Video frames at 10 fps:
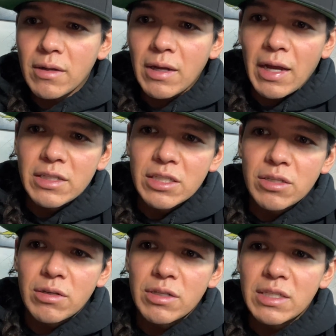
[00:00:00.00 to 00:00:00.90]
I just
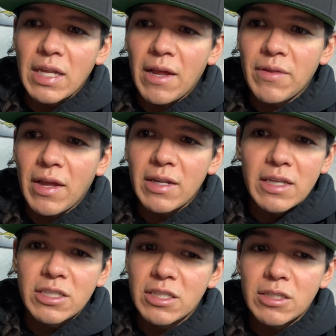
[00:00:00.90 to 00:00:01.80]
understand that
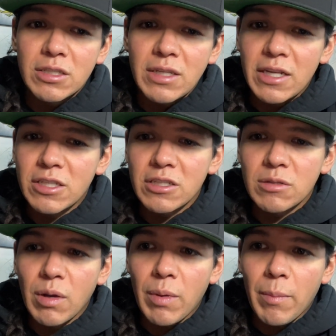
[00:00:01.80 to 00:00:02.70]
that's just
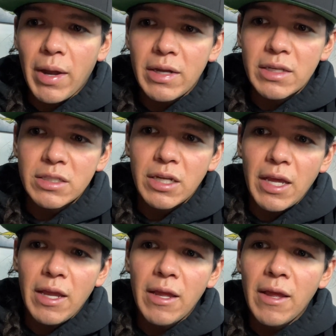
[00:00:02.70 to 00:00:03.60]
the way my mind is
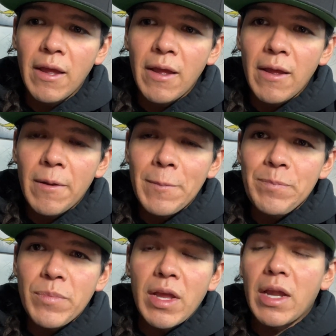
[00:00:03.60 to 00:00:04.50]
today,
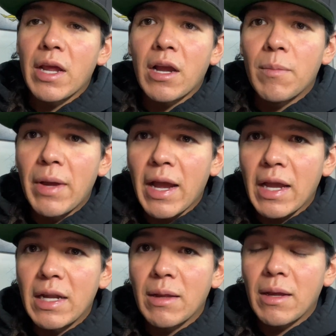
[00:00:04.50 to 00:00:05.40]
and I come back
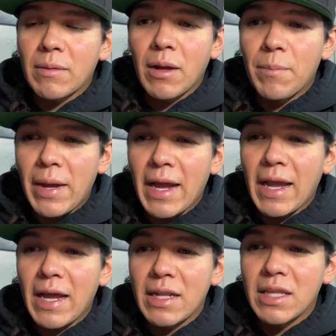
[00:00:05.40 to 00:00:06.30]

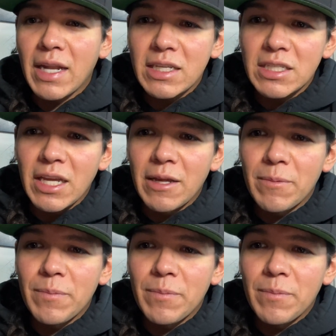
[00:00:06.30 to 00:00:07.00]
at it the next day,